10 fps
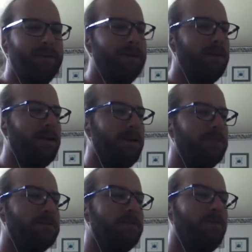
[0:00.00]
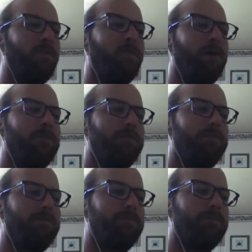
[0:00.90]
it, not what
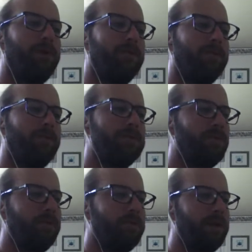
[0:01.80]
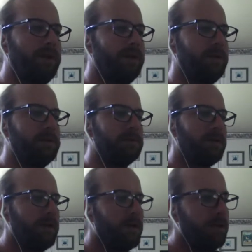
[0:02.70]
plate it is.
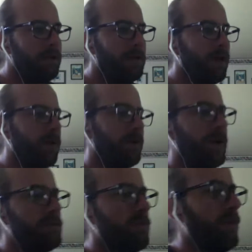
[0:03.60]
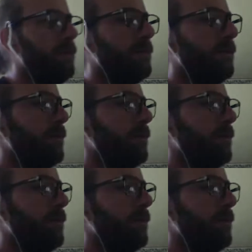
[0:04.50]
Oh, and actually, even